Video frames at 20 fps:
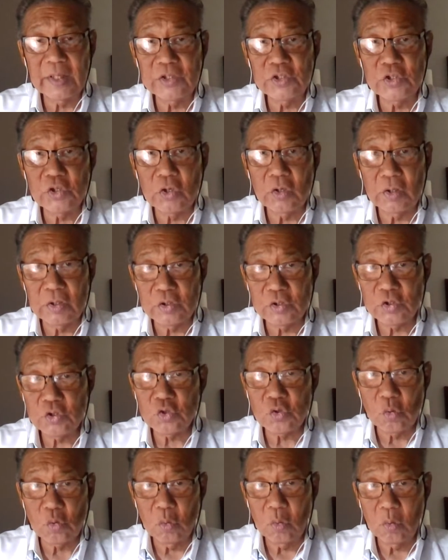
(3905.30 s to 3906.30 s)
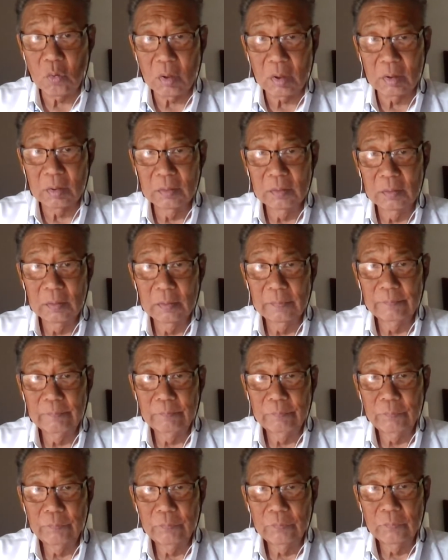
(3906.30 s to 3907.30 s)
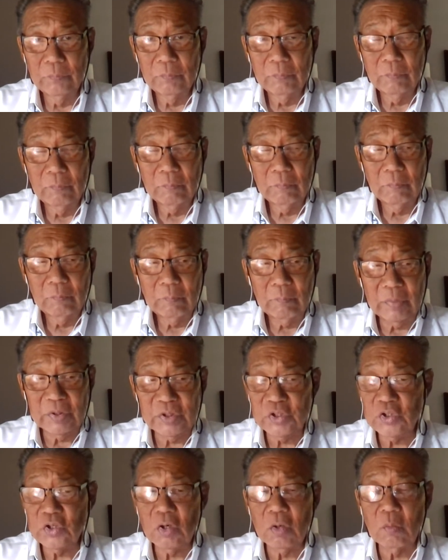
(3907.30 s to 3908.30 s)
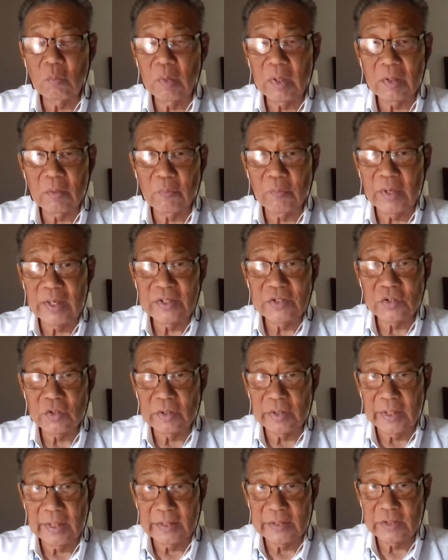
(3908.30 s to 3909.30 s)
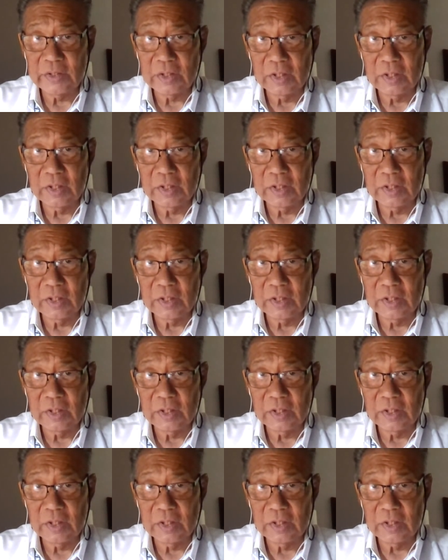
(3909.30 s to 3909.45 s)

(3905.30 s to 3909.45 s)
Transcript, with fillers: that you're gonna store. But you don't wanna race on that